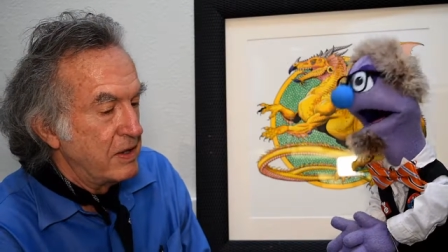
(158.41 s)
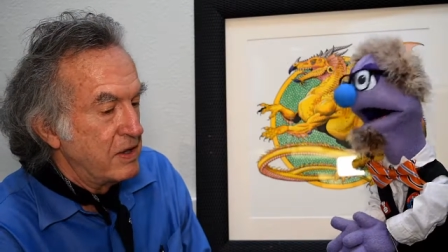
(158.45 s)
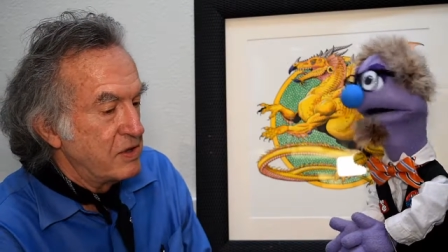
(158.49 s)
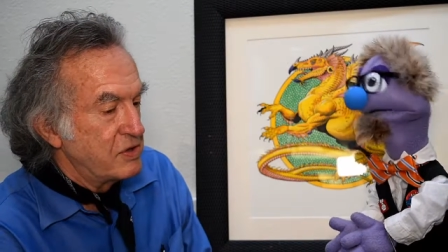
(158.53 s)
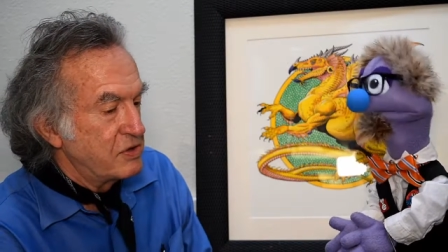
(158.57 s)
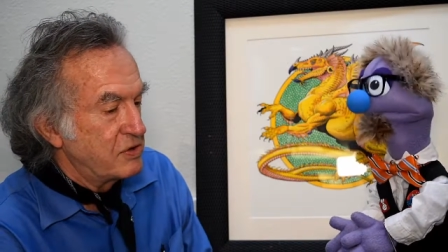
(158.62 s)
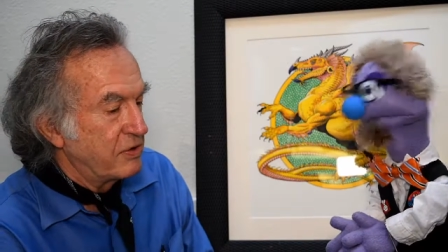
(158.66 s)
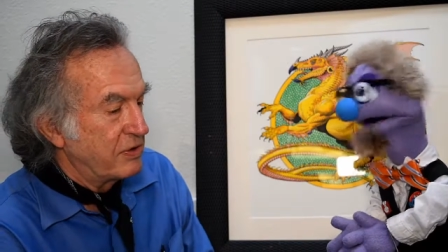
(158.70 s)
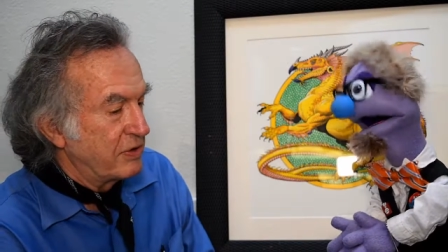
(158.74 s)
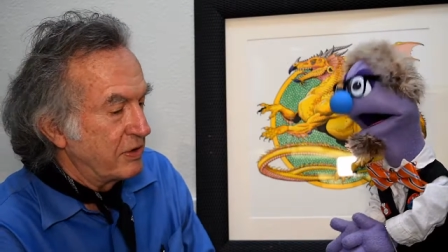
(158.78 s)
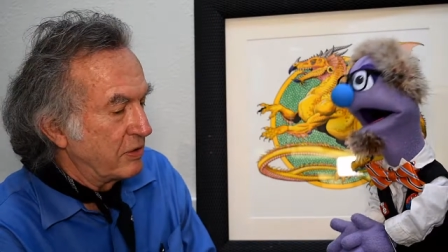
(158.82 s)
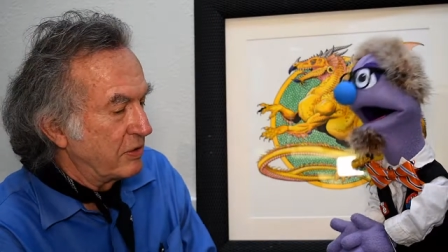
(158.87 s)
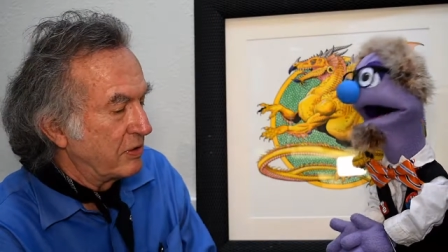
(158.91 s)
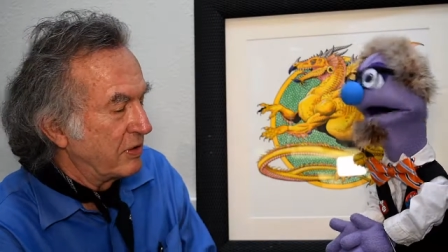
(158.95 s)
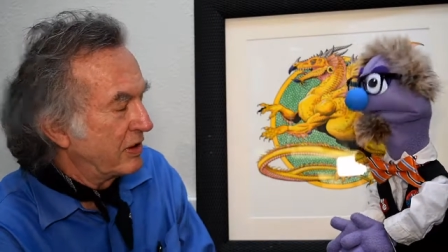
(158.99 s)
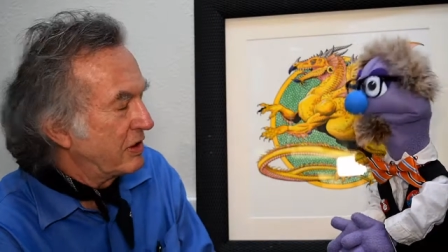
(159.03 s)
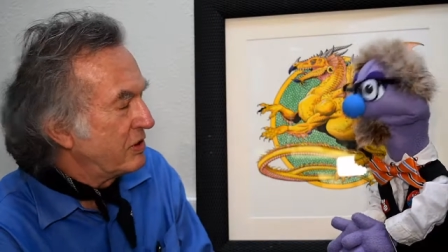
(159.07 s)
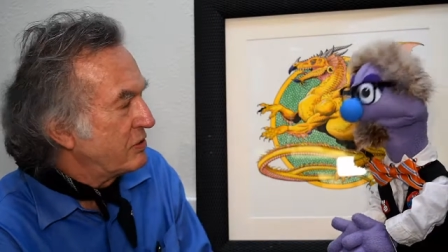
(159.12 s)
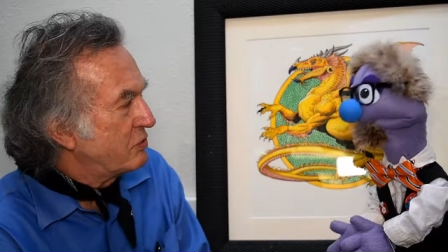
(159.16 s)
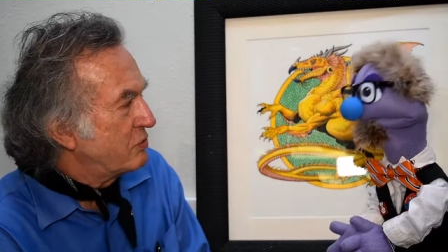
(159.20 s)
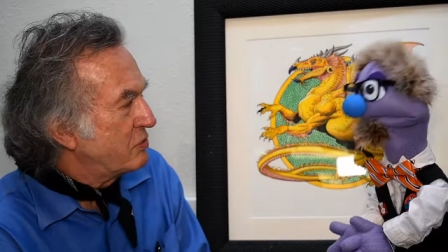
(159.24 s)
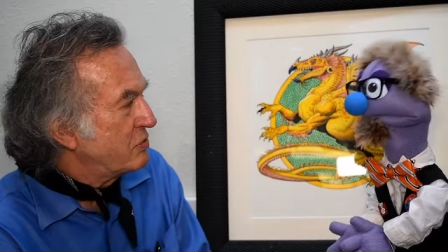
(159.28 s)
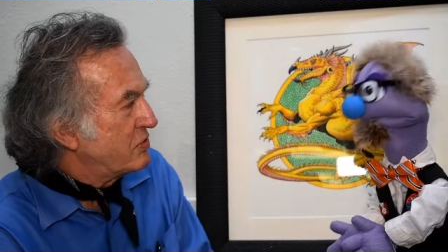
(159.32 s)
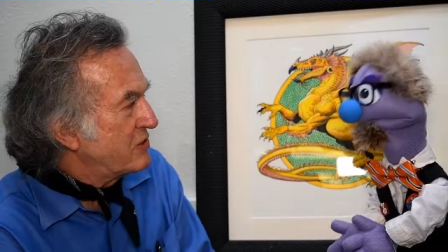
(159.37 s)
So they were
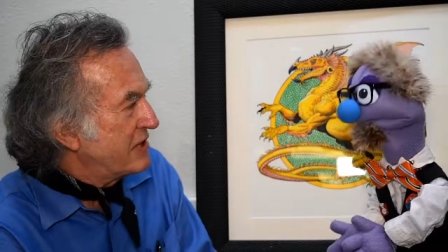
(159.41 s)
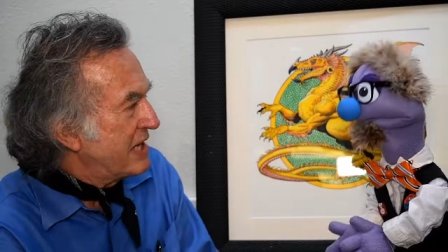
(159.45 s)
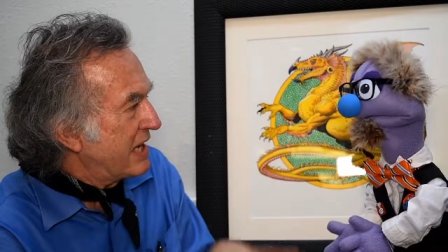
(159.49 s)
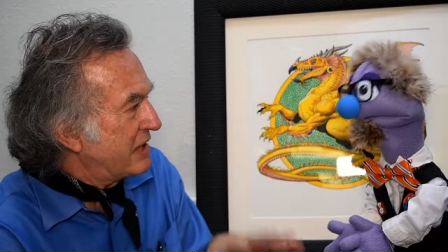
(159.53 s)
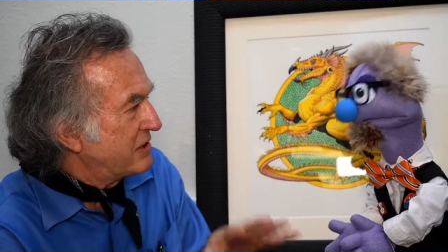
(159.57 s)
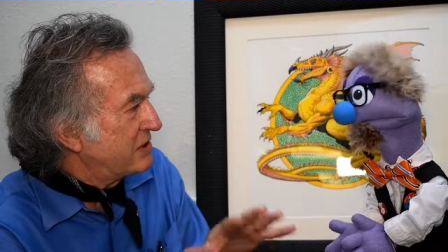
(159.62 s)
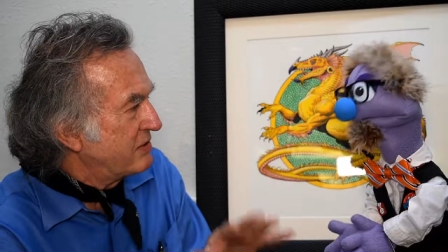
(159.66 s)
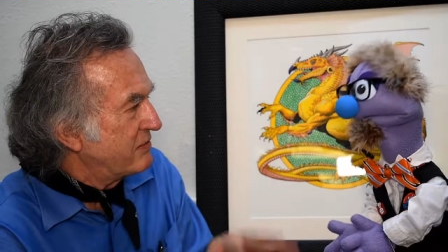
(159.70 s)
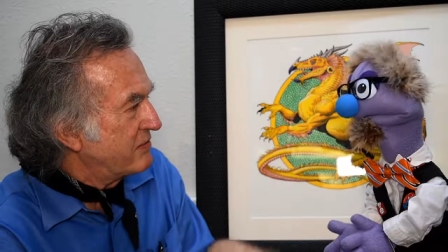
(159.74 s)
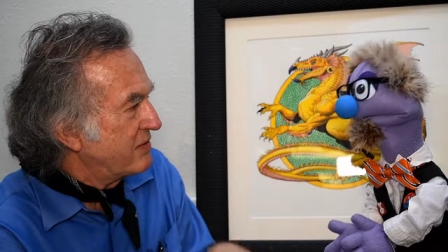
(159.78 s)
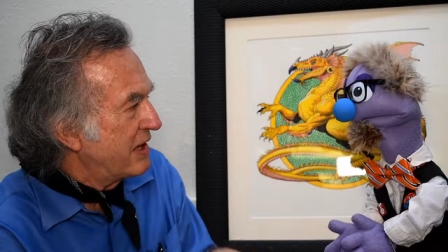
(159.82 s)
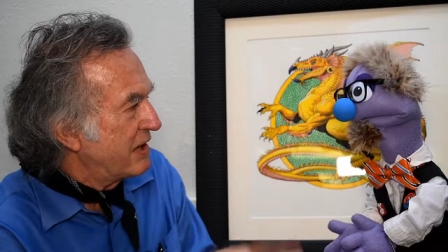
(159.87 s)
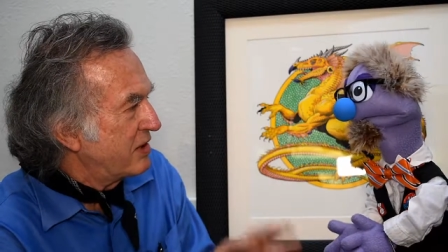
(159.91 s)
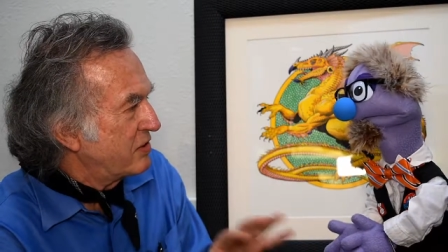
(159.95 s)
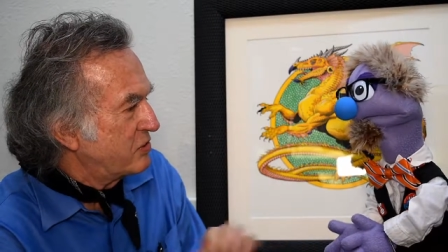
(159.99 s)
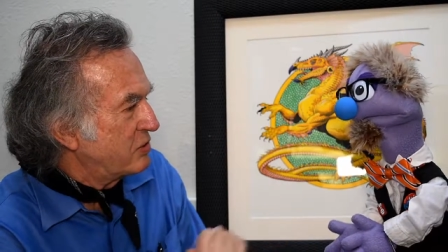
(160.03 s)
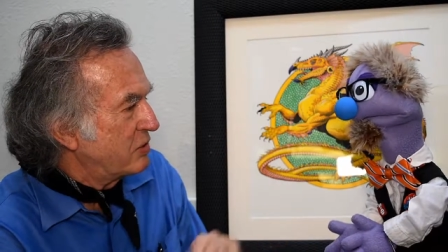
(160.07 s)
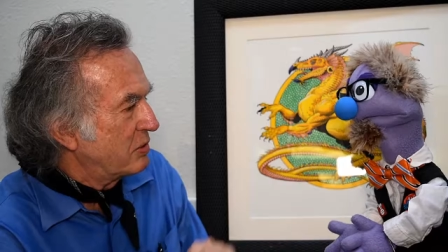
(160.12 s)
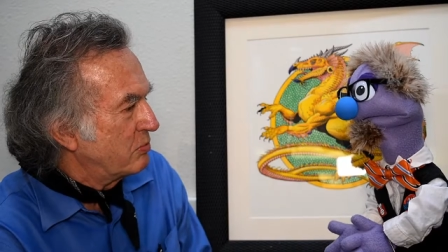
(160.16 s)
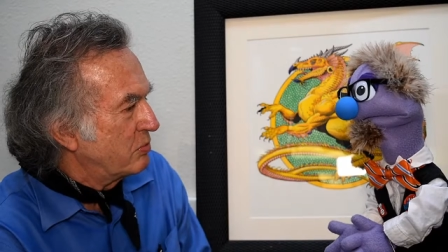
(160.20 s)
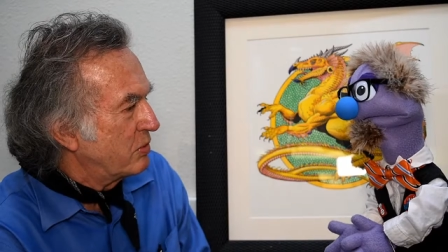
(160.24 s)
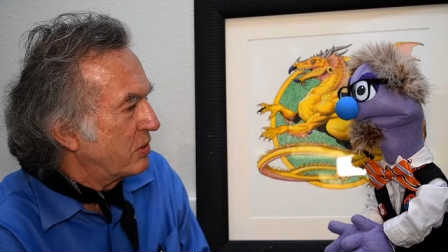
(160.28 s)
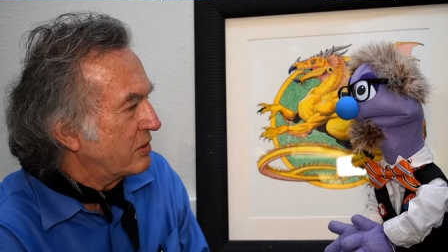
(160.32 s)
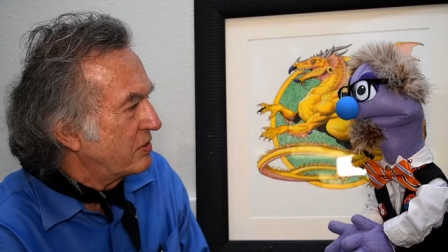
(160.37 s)
looking through stacks of
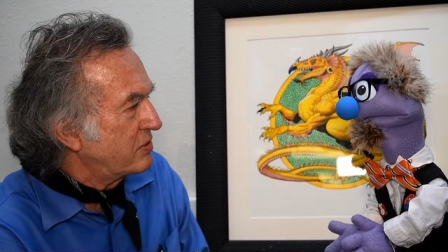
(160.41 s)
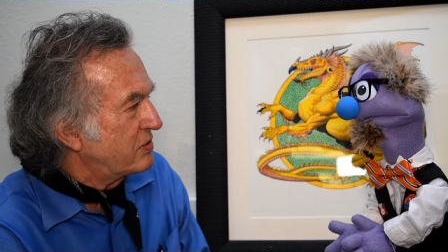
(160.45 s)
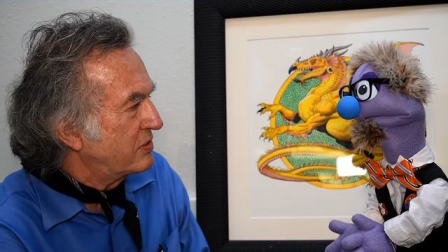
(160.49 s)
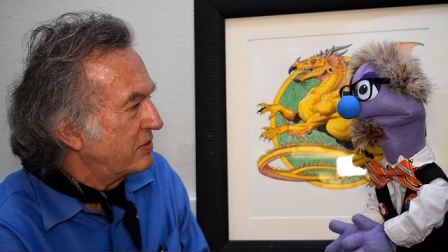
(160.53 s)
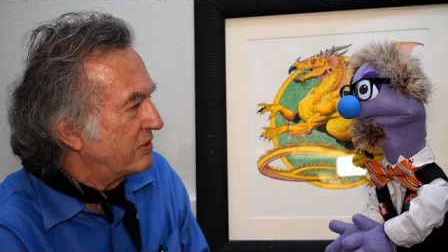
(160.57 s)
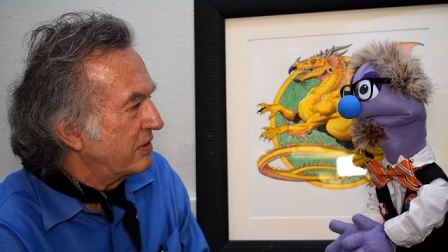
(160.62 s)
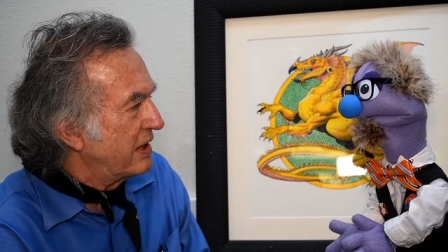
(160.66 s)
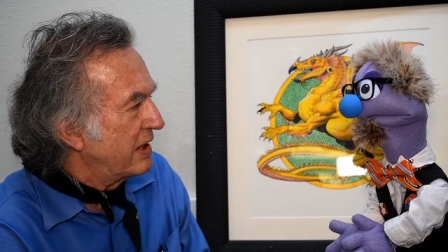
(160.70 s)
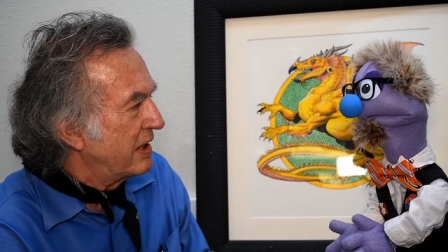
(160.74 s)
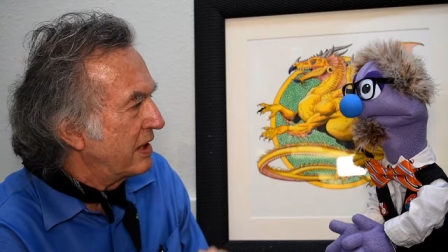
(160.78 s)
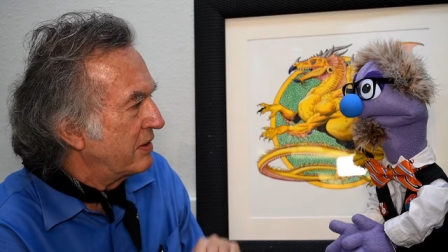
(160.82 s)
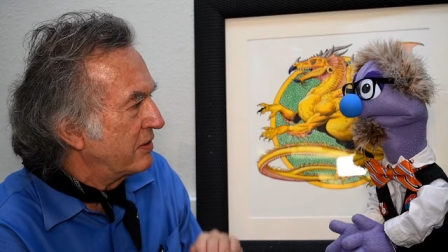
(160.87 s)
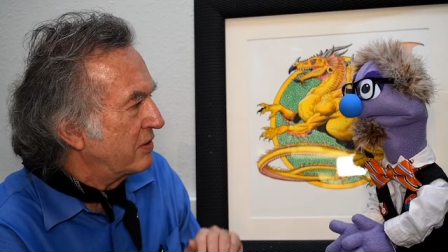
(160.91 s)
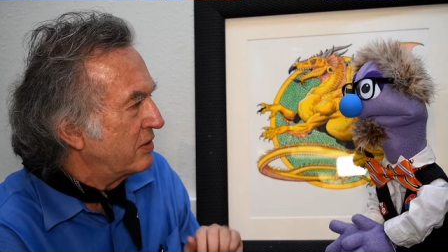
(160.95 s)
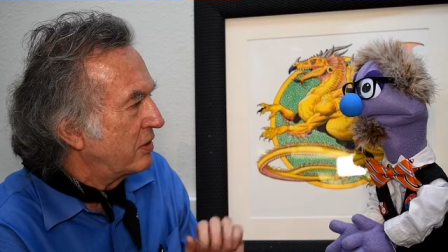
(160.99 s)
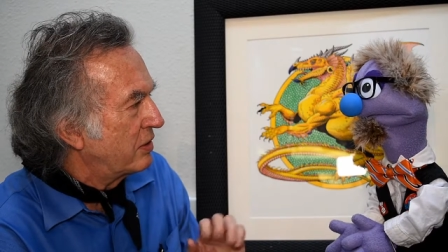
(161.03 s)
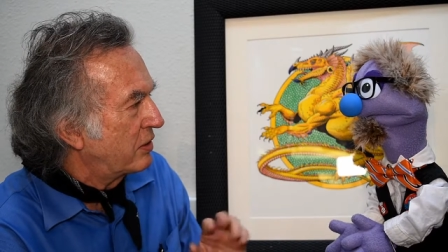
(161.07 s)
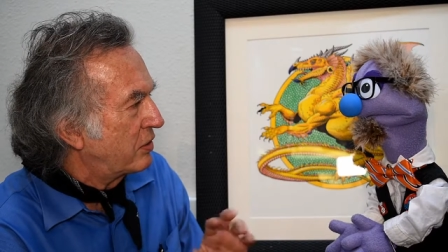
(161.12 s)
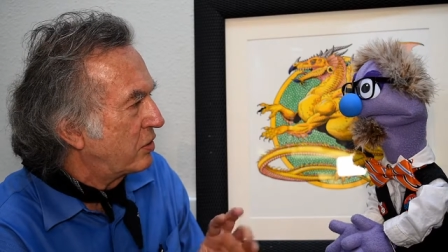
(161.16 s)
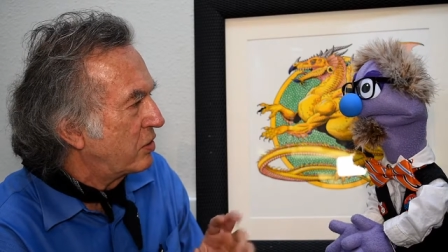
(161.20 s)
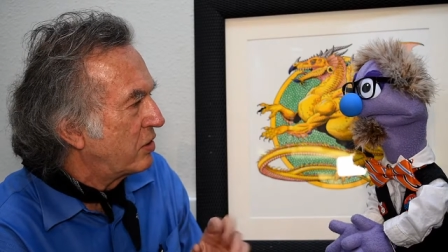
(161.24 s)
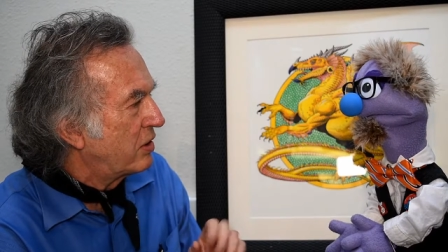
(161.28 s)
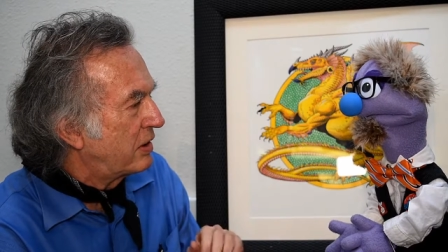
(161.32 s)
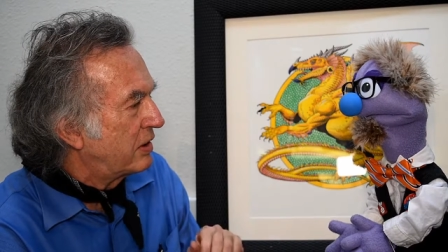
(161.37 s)
dinosaur books, and their
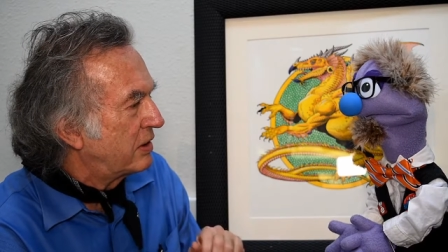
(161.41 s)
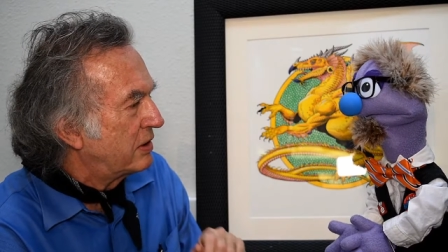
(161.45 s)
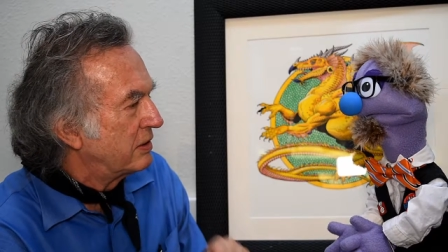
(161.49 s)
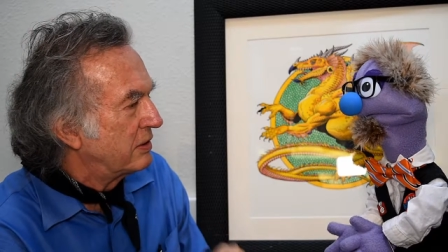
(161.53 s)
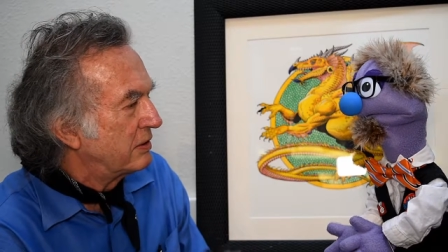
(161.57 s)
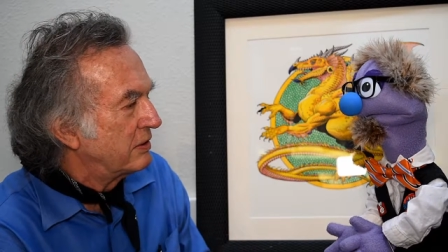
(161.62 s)
cook